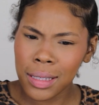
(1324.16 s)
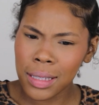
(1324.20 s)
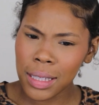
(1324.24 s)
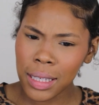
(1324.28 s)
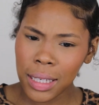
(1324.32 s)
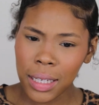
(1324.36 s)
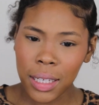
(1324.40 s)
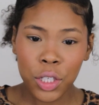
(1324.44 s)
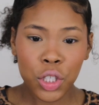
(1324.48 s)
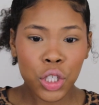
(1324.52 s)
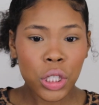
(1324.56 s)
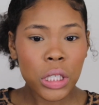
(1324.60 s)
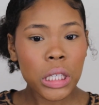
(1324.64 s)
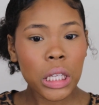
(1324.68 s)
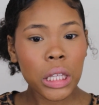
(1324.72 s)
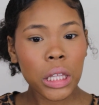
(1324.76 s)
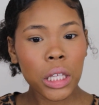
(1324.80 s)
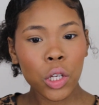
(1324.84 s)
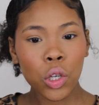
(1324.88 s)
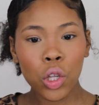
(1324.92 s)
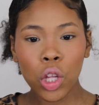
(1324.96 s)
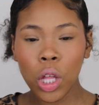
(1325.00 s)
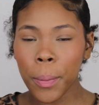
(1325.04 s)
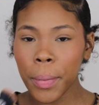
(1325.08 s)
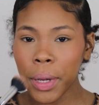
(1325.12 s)
See, just a
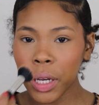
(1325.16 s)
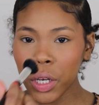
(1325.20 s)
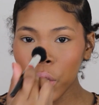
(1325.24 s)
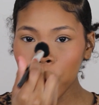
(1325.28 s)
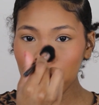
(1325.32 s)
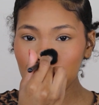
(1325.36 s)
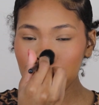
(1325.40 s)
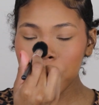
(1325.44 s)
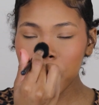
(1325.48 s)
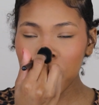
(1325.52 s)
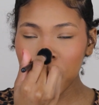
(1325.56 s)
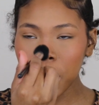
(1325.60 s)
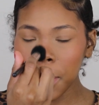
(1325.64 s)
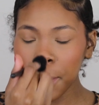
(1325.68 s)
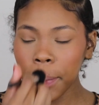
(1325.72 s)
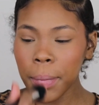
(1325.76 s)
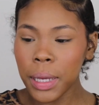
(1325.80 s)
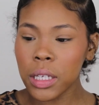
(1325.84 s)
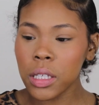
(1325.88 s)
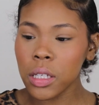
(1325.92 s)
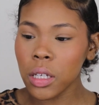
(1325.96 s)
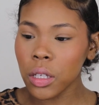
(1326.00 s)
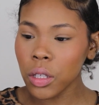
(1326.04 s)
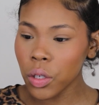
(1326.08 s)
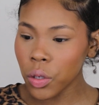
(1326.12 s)
little on my nose, and it
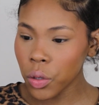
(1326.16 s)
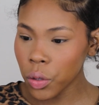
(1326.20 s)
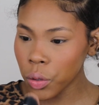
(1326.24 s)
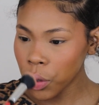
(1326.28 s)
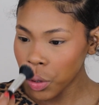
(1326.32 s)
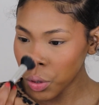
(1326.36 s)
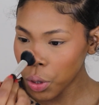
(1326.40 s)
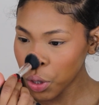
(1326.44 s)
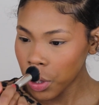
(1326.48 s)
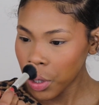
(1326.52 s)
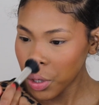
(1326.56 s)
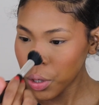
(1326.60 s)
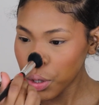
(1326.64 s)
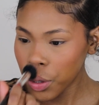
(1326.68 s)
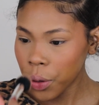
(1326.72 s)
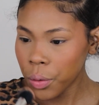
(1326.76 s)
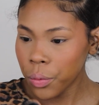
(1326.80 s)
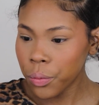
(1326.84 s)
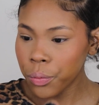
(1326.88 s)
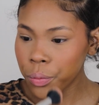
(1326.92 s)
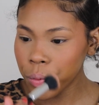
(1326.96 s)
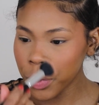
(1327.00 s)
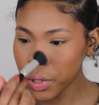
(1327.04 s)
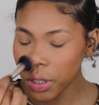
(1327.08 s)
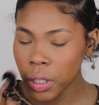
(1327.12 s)
makes it look
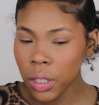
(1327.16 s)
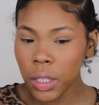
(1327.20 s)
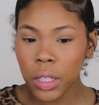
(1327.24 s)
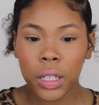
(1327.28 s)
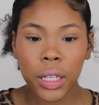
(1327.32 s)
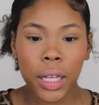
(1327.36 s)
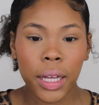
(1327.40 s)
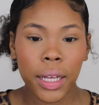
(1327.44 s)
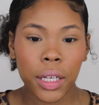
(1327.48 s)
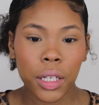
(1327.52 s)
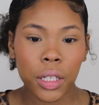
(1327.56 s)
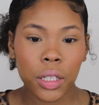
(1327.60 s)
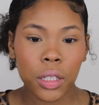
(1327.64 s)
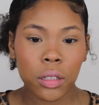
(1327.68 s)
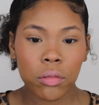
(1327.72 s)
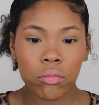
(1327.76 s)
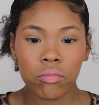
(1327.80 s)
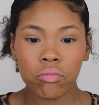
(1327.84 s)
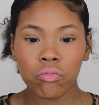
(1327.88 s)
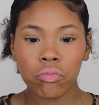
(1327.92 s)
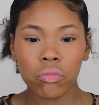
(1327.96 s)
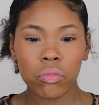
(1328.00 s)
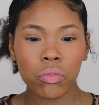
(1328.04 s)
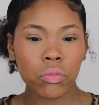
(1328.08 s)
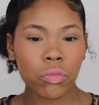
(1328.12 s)
really like,
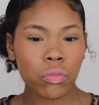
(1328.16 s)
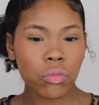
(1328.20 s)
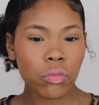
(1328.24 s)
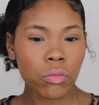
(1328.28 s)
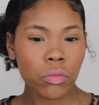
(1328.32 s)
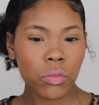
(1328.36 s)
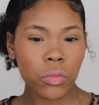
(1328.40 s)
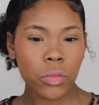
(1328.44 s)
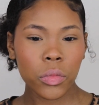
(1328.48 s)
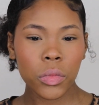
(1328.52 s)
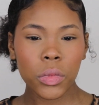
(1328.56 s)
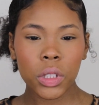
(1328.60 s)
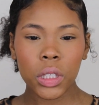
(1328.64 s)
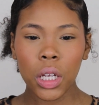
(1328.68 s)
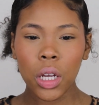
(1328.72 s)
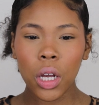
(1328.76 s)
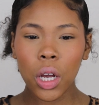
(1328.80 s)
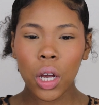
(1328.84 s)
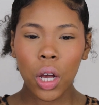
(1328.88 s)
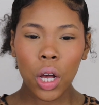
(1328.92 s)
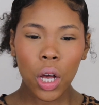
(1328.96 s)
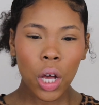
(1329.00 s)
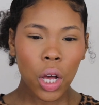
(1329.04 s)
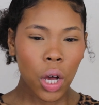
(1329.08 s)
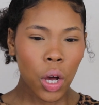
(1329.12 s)

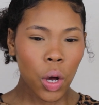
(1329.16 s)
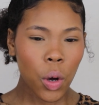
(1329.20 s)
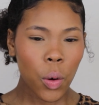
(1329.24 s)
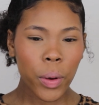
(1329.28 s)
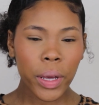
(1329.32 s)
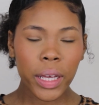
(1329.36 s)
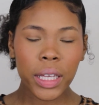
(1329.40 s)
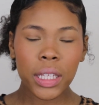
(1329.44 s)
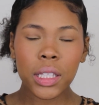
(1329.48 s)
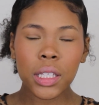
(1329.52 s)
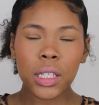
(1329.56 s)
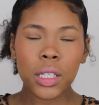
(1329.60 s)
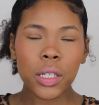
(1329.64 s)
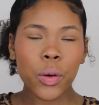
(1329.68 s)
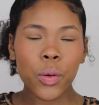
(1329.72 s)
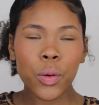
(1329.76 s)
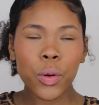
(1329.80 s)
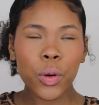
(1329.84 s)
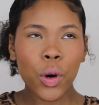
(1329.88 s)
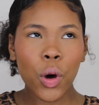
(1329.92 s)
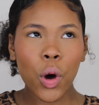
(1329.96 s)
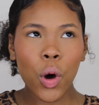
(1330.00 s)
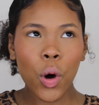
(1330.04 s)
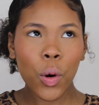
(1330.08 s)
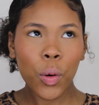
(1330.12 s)
oh, it's so
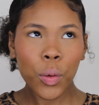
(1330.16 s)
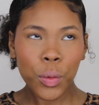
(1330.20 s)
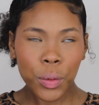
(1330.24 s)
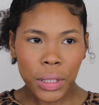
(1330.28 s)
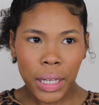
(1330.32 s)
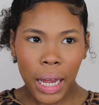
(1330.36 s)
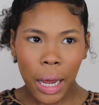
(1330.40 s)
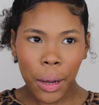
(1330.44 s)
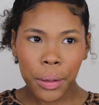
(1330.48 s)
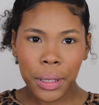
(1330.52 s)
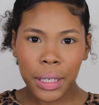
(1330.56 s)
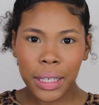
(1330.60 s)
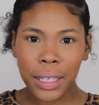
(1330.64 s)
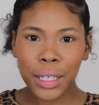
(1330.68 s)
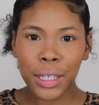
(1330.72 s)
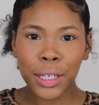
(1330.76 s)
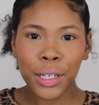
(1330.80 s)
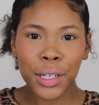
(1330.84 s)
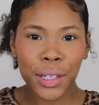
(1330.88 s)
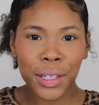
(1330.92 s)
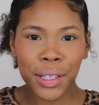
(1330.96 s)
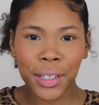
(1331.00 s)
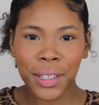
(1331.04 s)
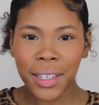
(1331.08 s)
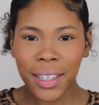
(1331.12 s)
cold out
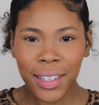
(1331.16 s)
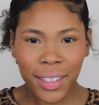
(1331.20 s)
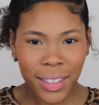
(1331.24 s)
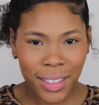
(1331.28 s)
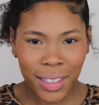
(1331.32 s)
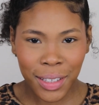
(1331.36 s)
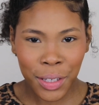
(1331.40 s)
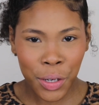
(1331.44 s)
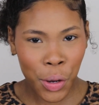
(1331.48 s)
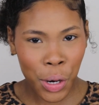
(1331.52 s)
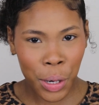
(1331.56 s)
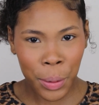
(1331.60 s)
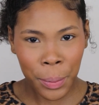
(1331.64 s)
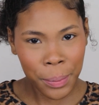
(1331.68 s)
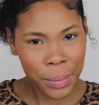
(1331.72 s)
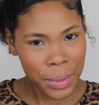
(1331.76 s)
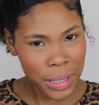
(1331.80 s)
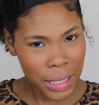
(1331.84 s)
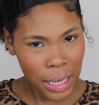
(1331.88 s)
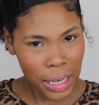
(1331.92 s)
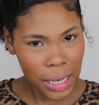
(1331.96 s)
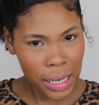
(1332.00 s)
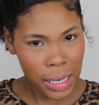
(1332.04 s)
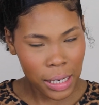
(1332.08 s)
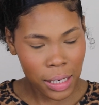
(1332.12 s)
here, you know what I'm
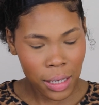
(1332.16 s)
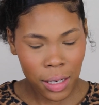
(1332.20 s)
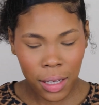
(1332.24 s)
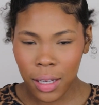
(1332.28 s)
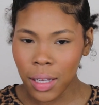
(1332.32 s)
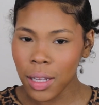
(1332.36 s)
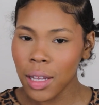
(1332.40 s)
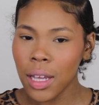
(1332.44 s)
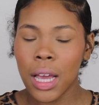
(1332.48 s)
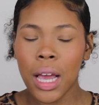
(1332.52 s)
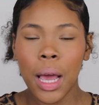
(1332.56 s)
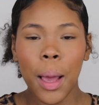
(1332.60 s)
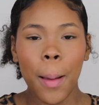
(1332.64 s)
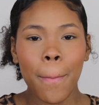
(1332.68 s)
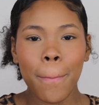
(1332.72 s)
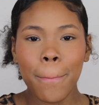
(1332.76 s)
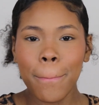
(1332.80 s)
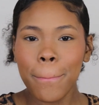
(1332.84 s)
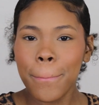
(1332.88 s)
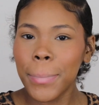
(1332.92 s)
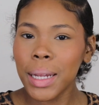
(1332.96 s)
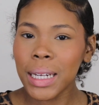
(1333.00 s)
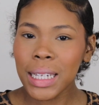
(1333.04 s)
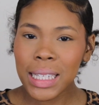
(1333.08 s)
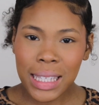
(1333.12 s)
saying?
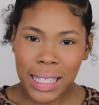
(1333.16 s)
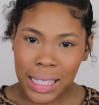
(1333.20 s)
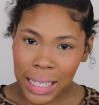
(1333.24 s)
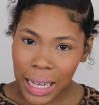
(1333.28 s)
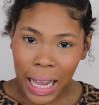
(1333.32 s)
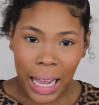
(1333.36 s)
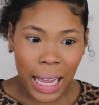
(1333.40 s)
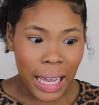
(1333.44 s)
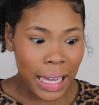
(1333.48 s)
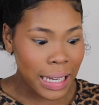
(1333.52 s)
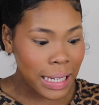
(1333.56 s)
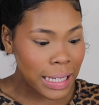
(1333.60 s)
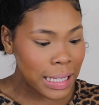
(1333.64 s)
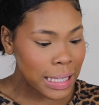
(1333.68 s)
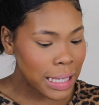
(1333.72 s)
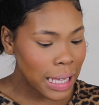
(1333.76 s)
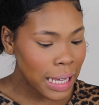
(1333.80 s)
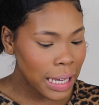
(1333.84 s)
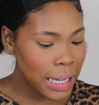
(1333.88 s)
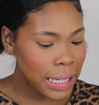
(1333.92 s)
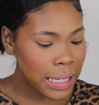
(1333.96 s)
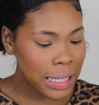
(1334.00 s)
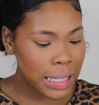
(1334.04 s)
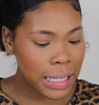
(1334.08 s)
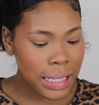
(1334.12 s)
But it's not. It's
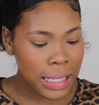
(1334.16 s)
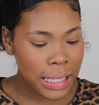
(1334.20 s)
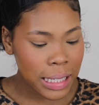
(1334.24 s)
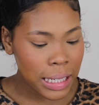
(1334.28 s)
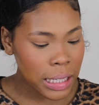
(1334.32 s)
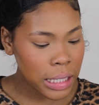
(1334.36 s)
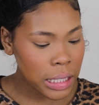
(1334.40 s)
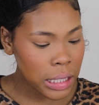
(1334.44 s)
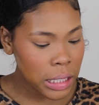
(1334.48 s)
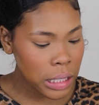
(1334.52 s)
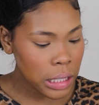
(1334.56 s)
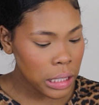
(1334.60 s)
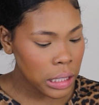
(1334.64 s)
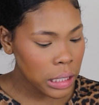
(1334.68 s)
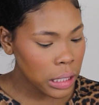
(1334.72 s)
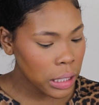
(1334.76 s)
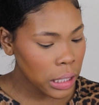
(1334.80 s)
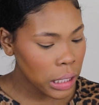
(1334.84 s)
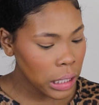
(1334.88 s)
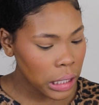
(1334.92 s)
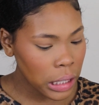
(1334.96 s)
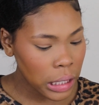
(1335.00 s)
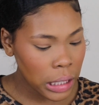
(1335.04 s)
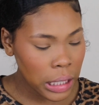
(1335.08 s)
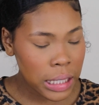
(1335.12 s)
like
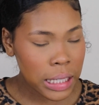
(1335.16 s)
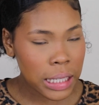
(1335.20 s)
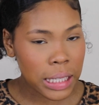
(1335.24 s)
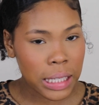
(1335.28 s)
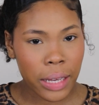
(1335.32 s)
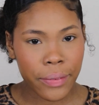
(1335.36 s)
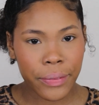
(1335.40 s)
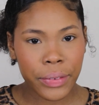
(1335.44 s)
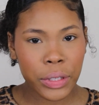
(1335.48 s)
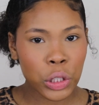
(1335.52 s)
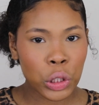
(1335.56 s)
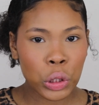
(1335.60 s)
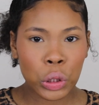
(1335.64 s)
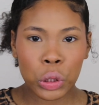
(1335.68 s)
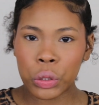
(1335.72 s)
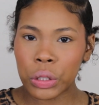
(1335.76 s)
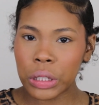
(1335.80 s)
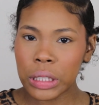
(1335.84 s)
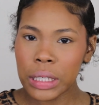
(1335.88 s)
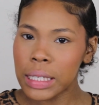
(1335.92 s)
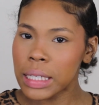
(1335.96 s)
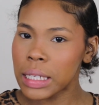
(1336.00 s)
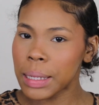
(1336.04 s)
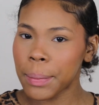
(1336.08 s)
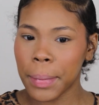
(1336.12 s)
67
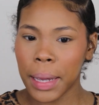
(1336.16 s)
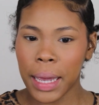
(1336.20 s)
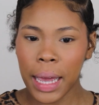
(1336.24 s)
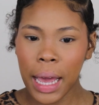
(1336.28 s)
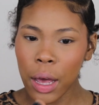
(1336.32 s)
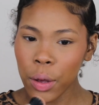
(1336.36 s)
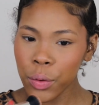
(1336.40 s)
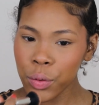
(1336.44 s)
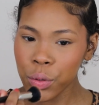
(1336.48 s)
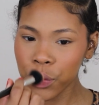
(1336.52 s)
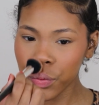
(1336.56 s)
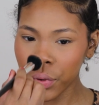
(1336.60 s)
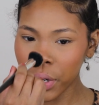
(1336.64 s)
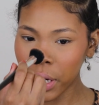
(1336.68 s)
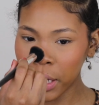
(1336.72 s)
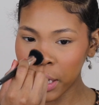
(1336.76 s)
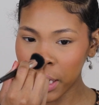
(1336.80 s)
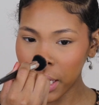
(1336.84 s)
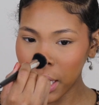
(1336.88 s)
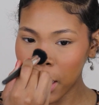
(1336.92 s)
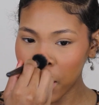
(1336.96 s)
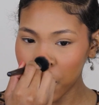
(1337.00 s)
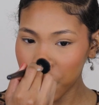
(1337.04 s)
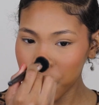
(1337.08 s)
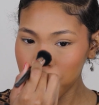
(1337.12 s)
degrees in my house right
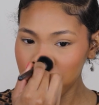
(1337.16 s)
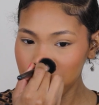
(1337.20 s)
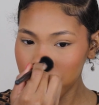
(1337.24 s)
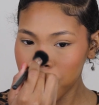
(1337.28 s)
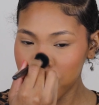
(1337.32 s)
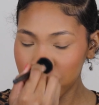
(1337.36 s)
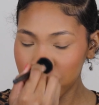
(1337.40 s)
now.